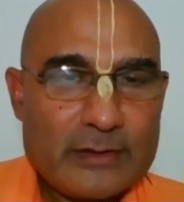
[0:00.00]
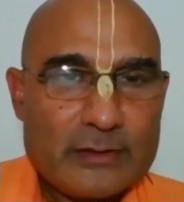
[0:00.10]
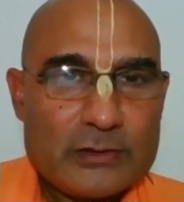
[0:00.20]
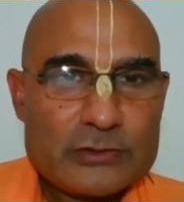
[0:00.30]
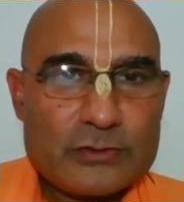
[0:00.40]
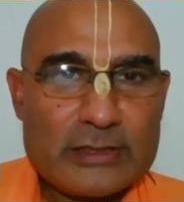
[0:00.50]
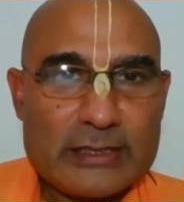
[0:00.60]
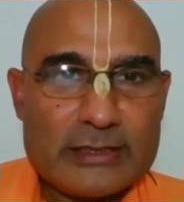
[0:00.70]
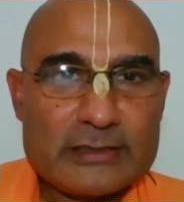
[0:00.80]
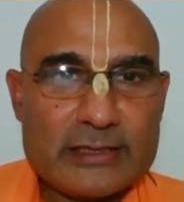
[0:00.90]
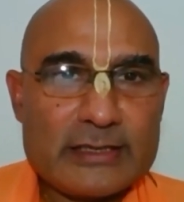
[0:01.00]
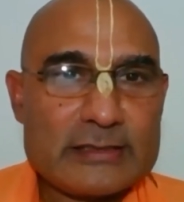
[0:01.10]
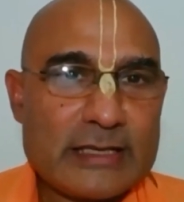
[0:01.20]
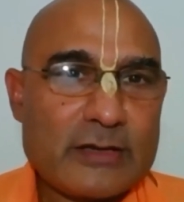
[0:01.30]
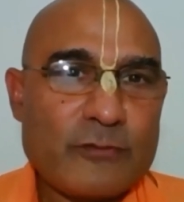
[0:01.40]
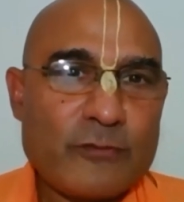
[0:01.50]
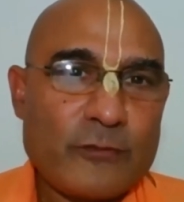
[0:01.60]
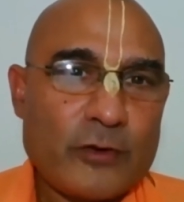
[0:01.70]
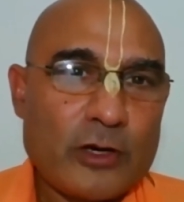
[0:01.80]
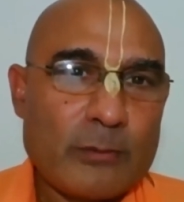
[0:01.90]
So Lalita is like a
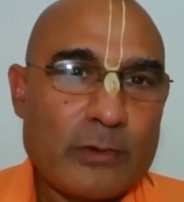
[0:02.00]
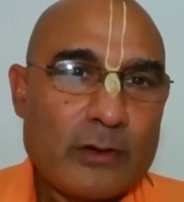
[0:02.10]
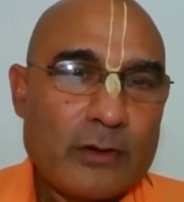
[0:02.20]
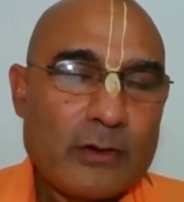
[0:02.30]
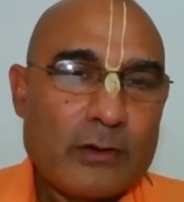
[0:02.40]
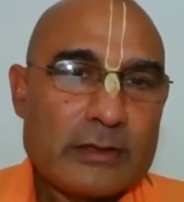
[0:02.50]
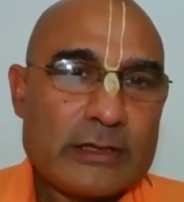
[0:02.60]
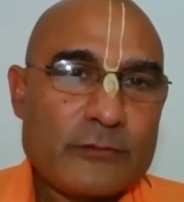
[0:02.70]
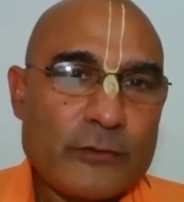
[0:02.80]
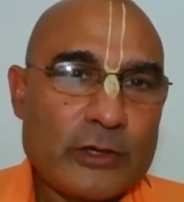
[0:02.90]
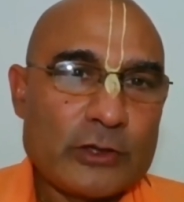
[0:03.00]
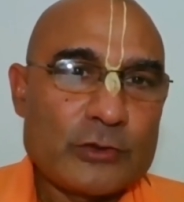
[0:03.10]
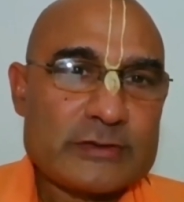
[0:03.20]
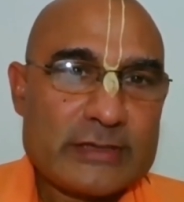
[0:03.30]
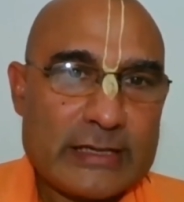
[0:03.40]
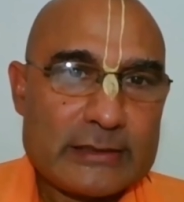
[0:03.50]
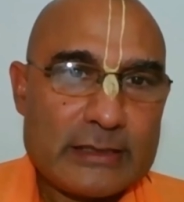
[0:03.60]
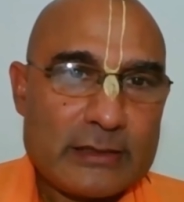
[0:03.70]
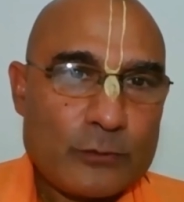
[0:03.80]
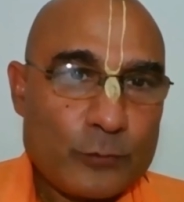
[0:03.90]
form that follows
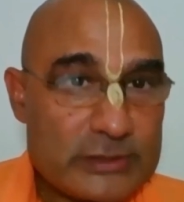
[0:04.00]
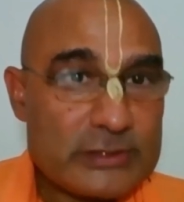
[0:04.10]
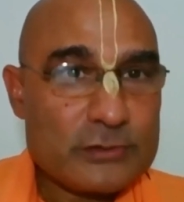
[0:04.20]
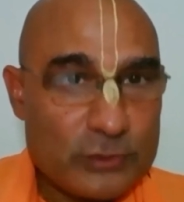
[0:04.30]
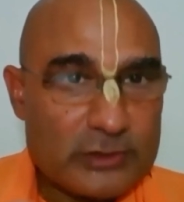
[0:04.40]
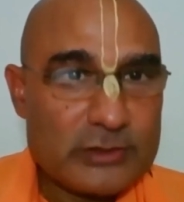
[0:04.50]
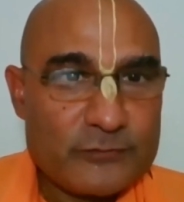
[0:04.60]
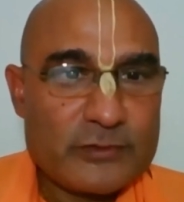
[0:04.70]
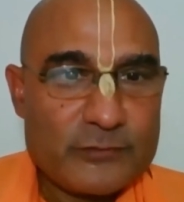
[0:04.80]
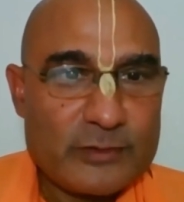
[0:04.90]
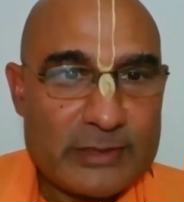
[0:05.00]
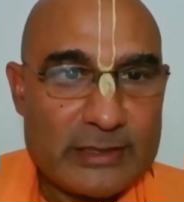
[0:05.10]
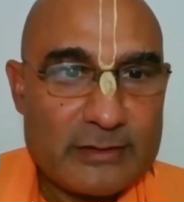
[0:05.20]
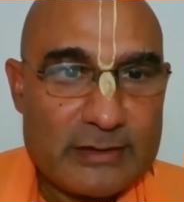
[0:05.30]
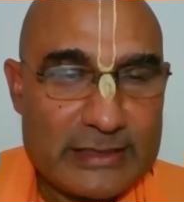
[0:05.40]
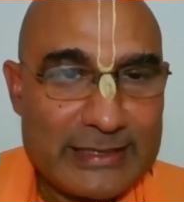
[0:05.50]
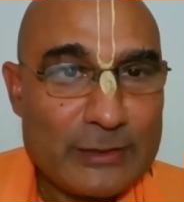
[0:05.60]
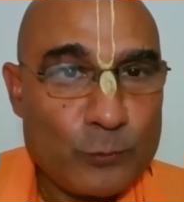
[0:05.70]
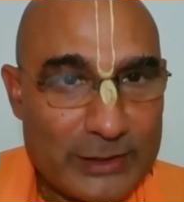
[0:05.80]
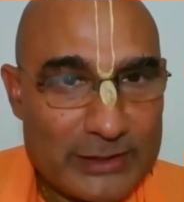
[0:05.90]
Radha, which is non-different from Radharani
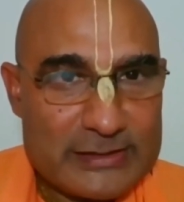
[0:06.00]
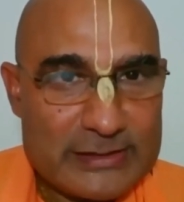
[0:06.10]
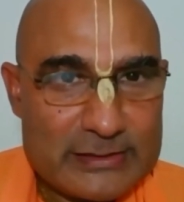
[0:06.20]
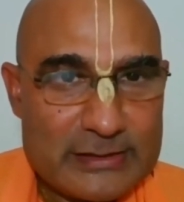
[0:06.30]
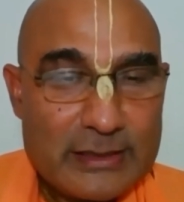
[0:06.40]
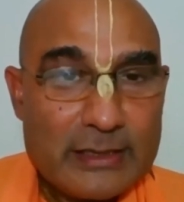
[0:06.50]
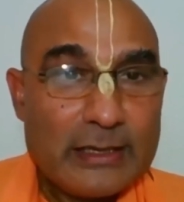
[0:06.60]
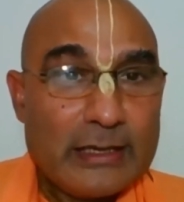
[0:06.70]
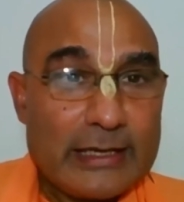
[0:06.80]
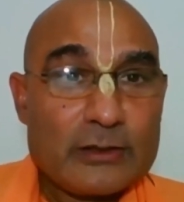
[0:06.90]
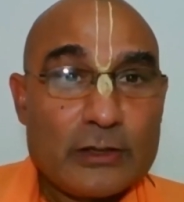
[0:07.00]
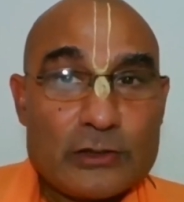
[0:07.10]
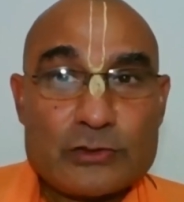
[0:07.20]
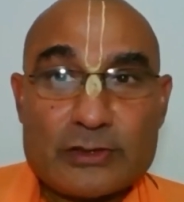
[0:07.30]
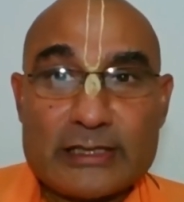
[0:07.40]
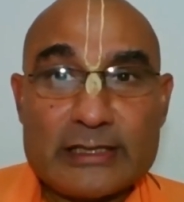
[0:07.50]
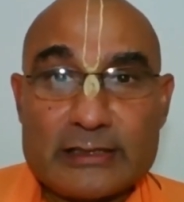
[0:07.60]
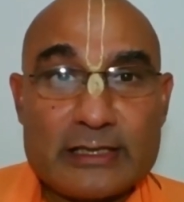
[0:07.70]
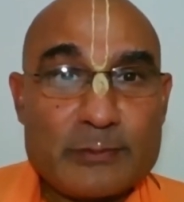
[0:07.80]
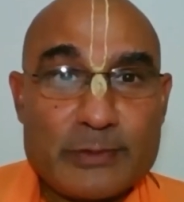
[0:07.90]
in one sense. And also
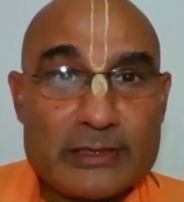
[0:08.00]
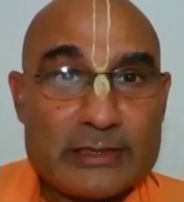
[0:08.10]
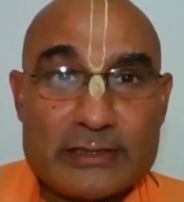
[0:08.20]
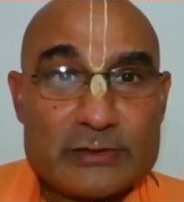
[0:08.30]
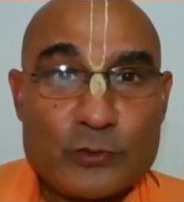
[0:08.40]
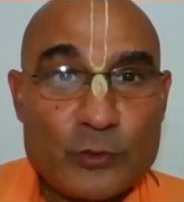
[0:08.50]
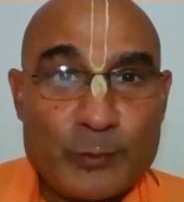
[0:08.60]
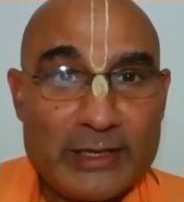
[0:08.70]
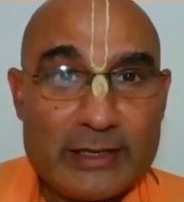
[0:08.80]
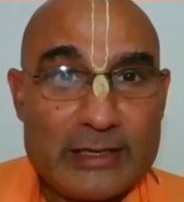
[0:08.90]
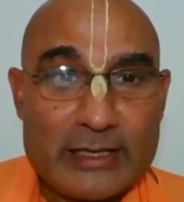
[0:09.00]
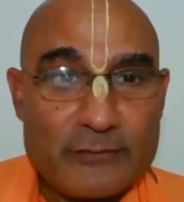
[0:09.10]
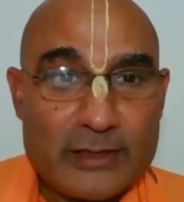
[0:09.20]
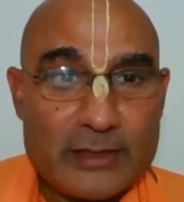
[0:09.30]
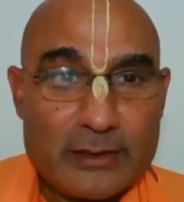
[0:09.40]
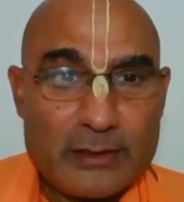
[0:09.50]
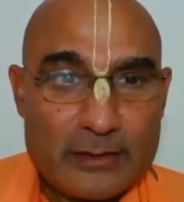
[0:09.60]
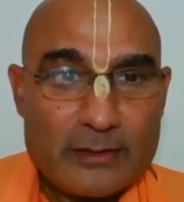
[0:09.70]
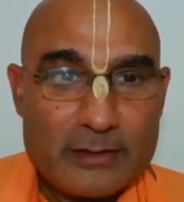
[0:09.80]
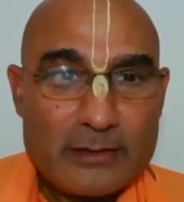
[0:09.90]
Gadadhara Pandit is Rukmini Devi
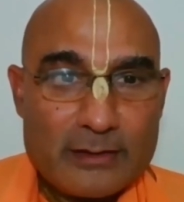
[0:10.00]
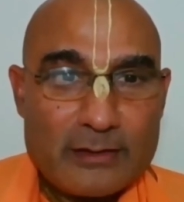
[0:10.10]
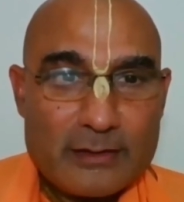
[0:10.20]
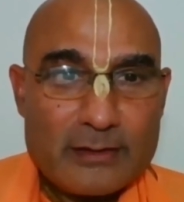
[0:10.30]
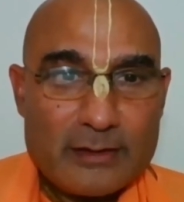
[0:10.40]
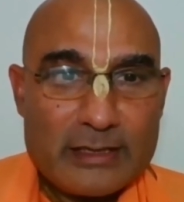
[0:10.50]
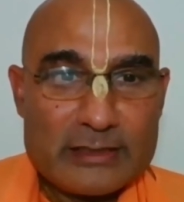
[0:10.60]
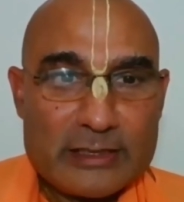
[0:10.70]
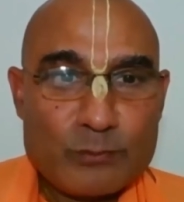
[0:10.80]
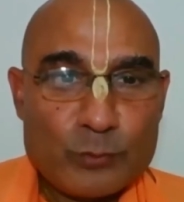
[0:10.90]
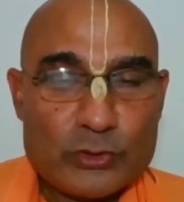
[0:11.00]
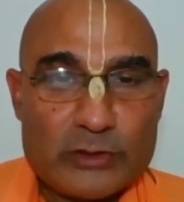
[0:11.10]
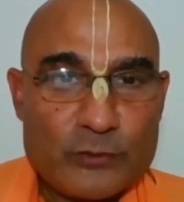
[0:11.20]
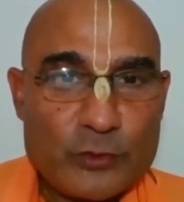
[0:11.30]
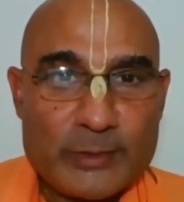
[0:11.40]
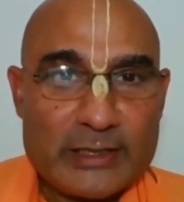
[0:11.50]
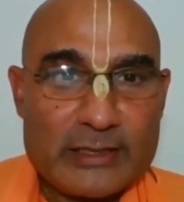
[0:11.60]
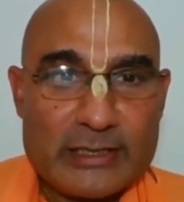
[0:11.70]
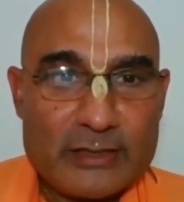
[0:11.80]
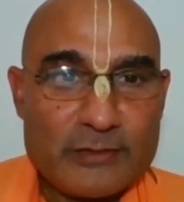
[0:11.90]
in that mood of Rukmini
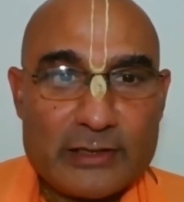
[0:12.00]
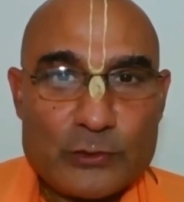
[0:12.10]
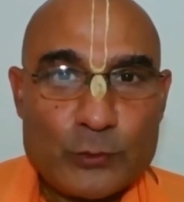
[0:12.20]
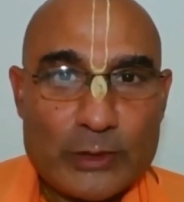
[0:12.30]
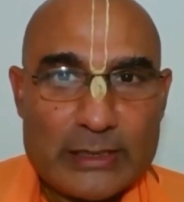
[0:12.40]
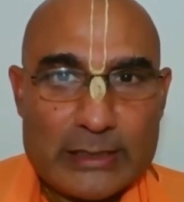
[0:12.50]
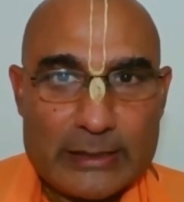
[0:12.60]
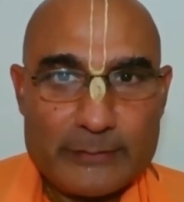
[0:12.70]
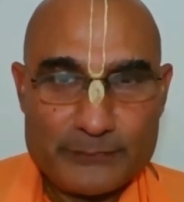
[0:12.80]
Devi in Dwarka.